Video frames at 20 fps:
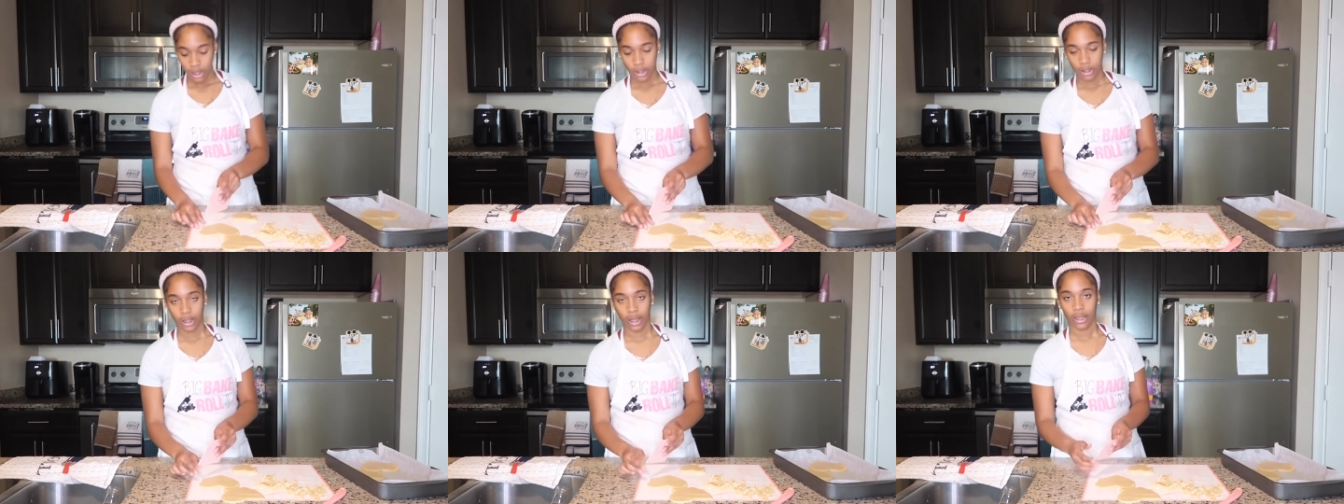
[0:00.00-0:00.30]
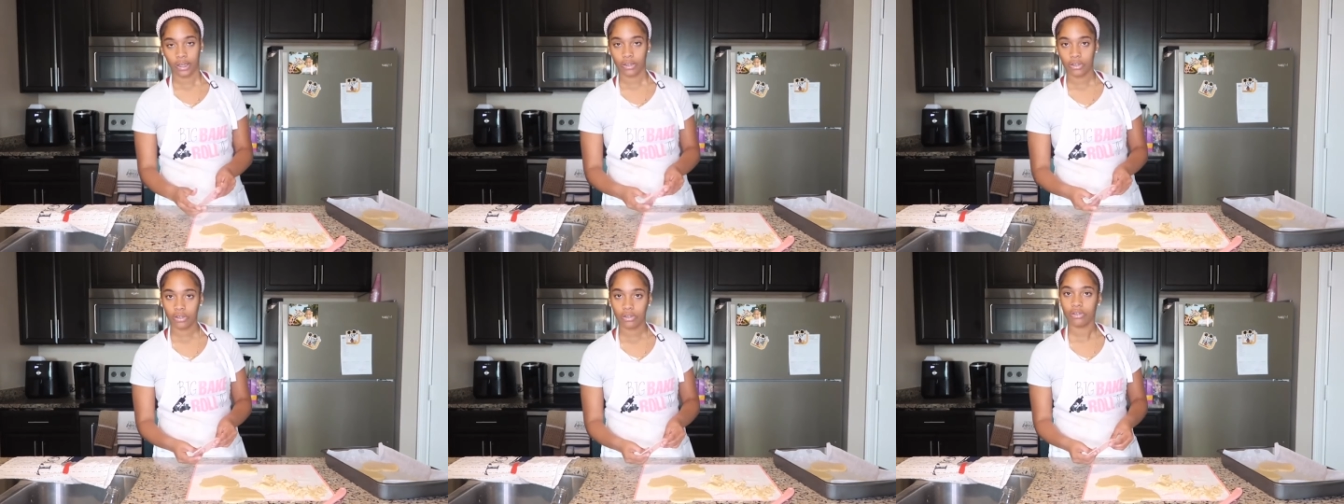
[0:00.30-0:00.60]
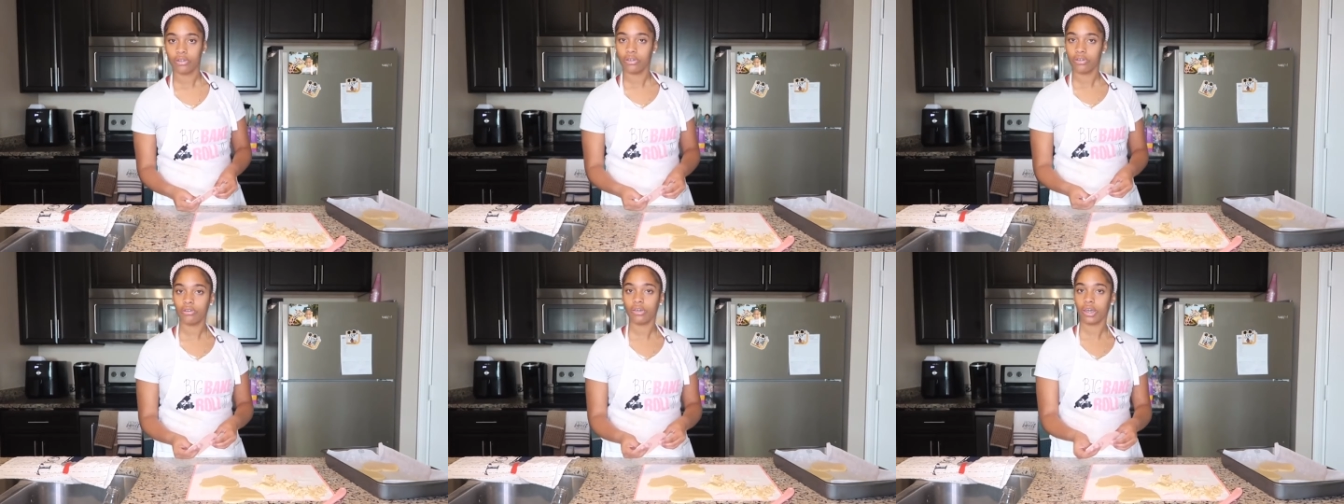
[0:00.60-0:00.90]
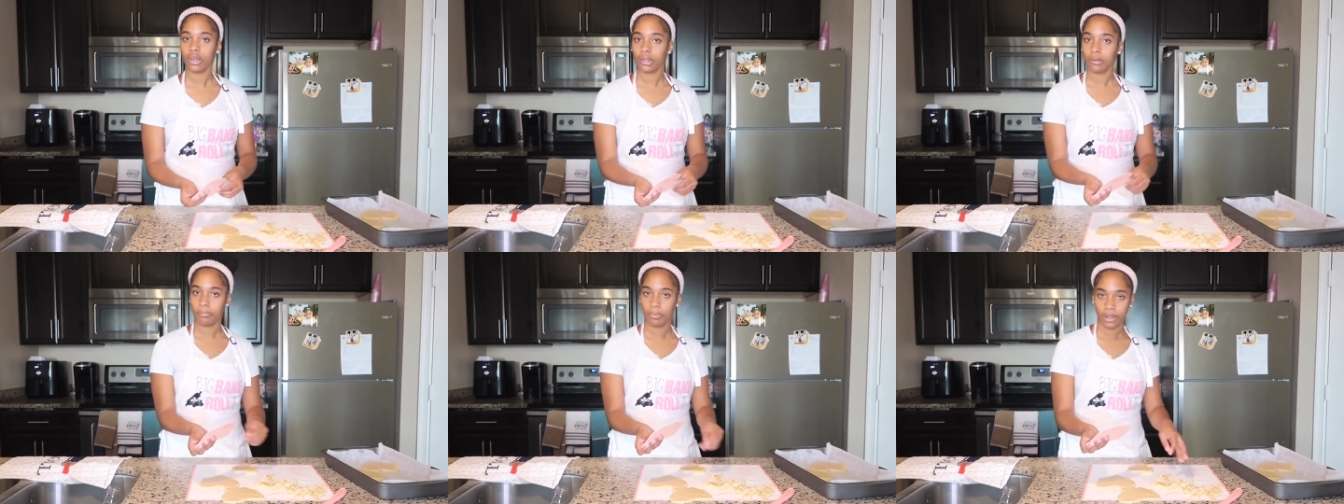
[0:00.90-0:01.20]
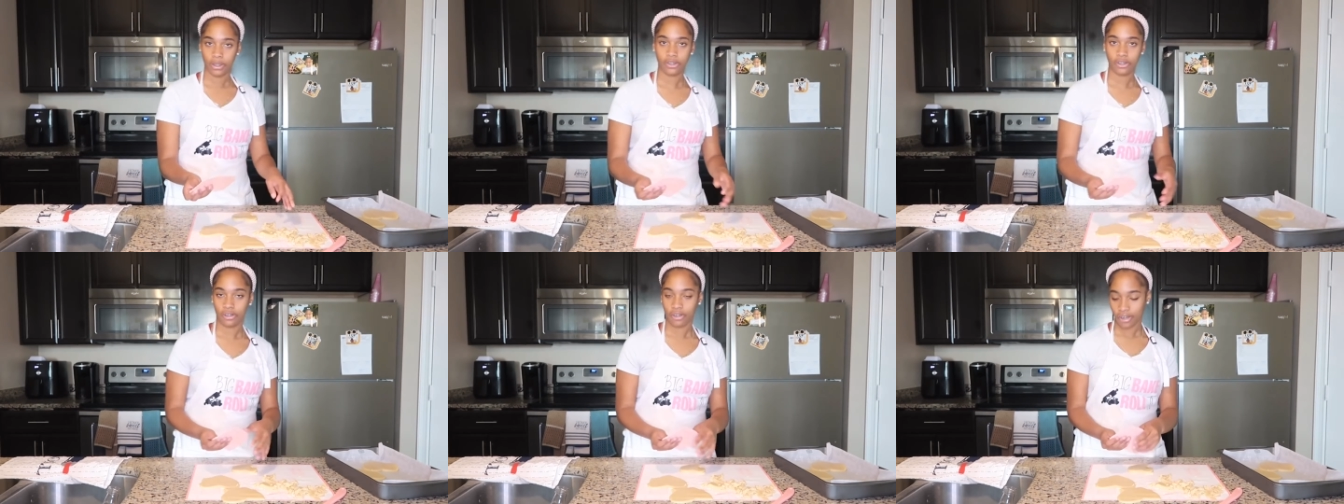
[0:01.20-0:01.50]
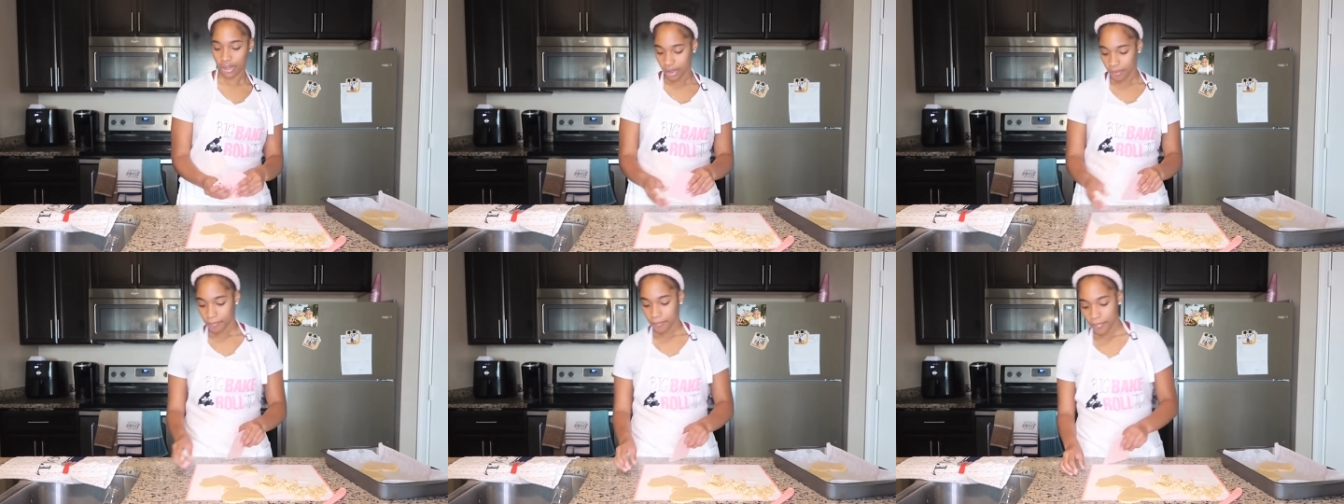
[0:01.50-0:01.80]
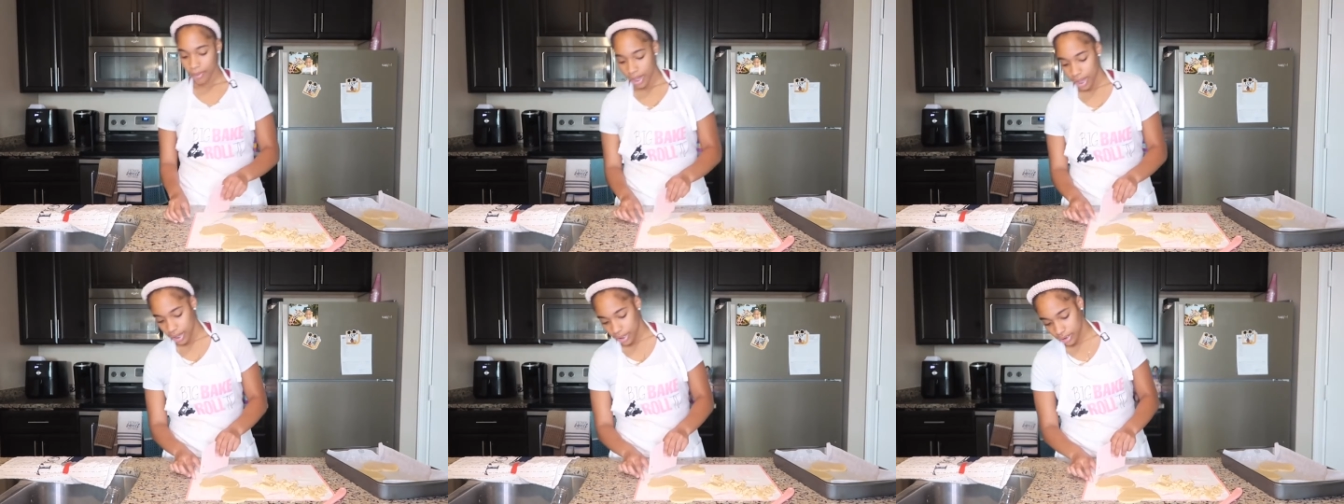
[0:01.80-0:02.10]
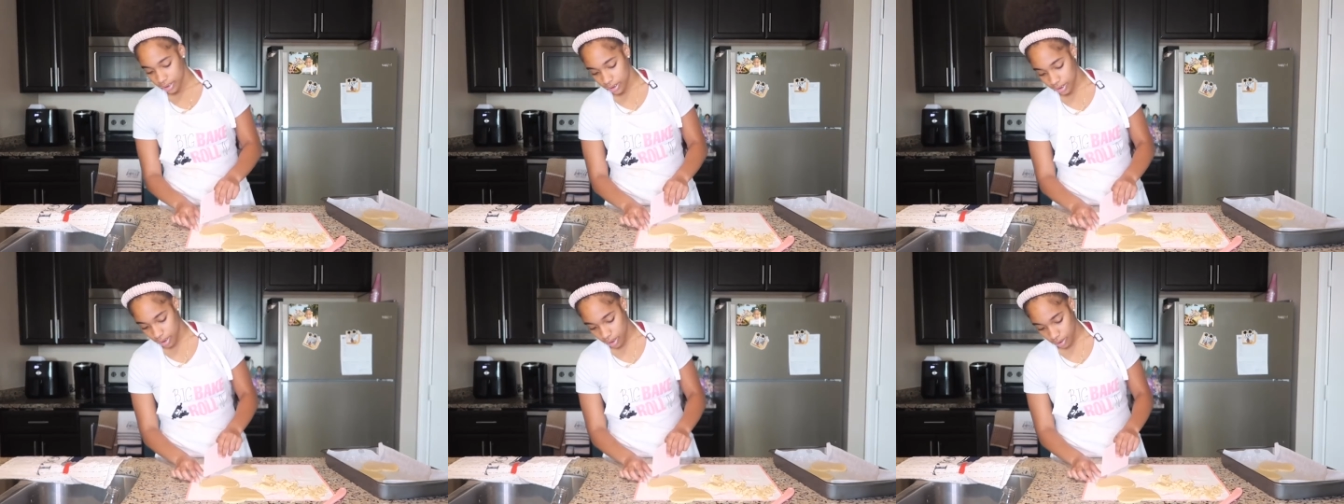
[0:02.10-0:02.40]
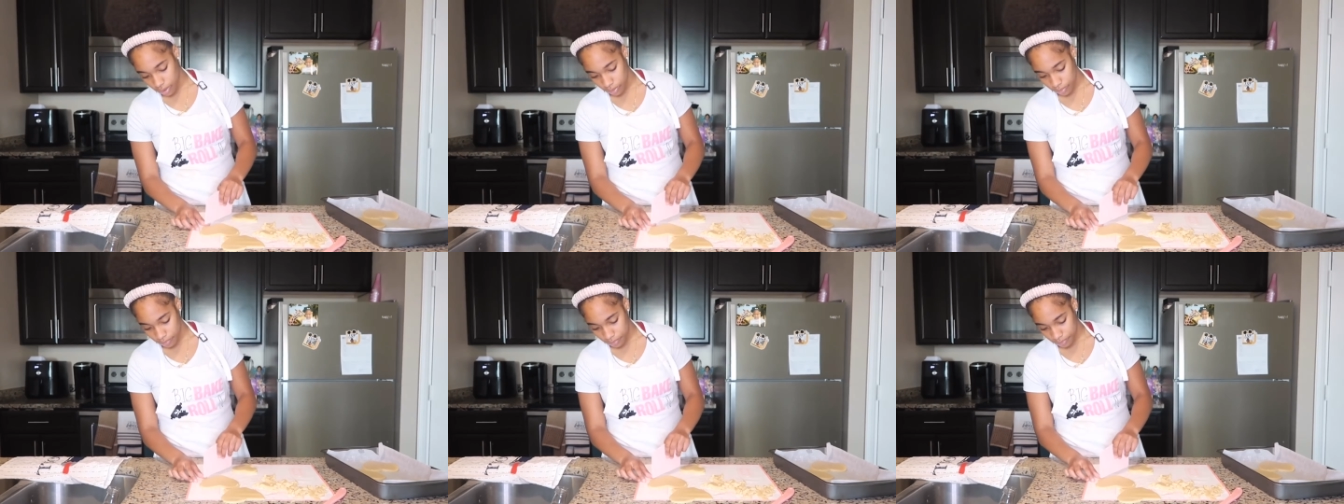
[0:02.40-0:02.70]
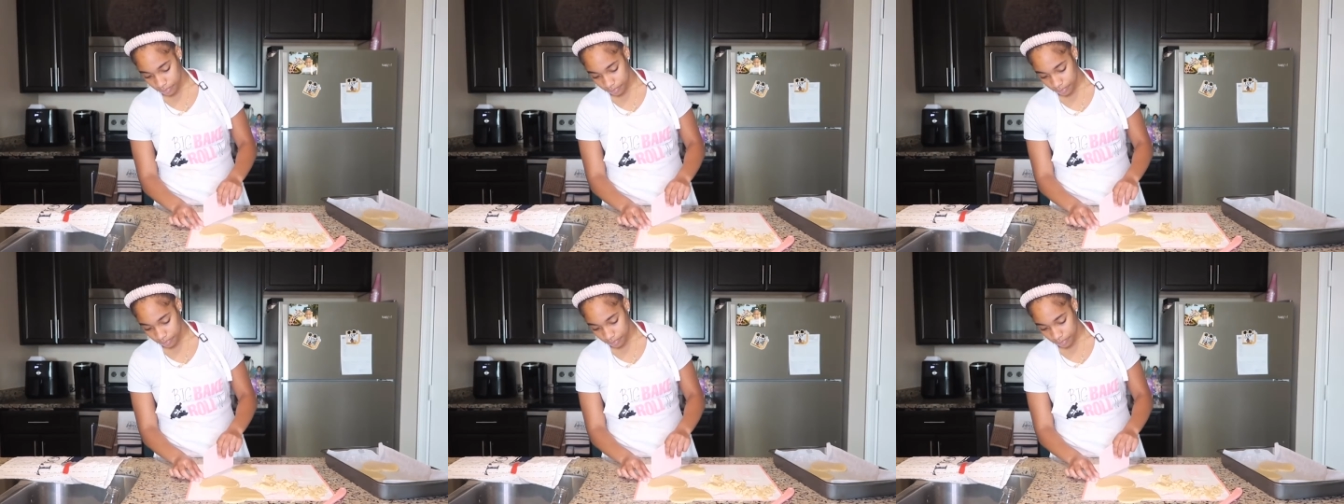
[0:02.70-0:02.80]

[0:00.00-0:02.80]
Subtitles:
Like, you get the picture, okay? So,